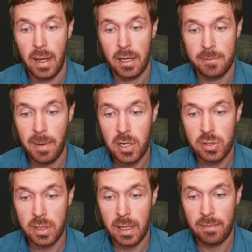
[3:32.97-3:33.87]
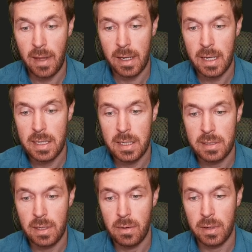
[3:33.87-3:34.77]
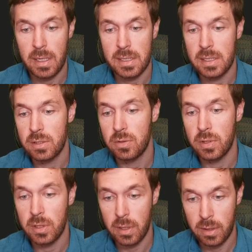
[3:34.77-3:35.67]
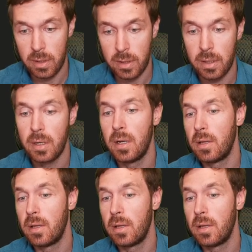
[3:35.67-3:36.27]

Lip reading: especially if that kidney stone gets into the ureter